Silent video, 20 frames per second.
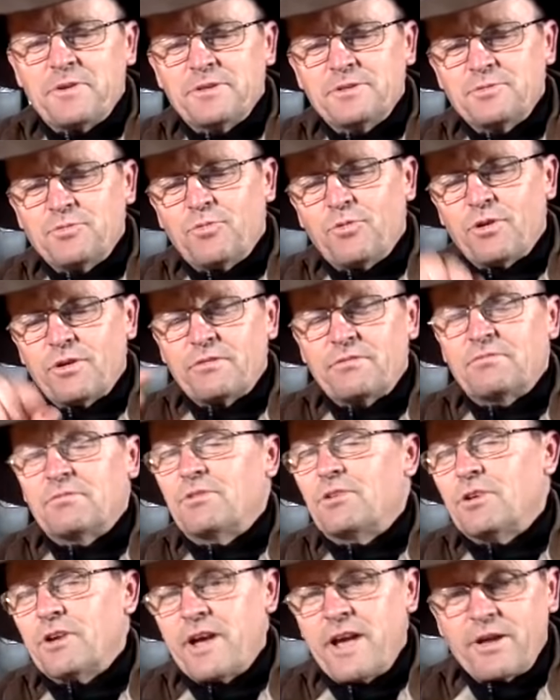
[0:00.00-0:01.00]
as what
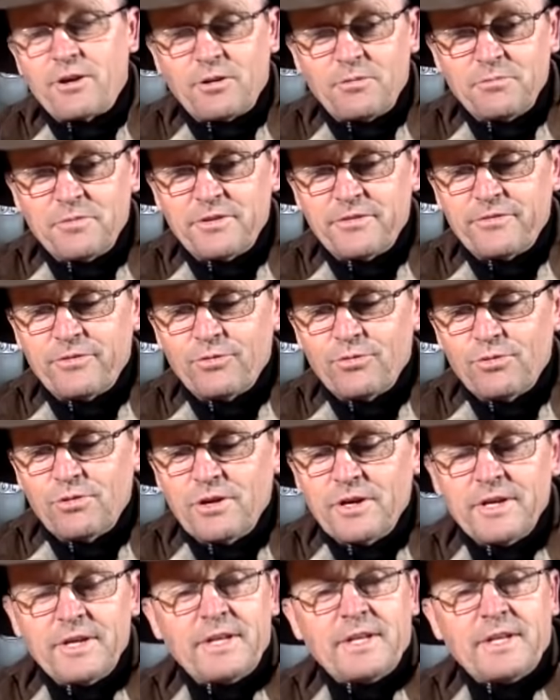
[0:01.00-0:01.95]
I had on before.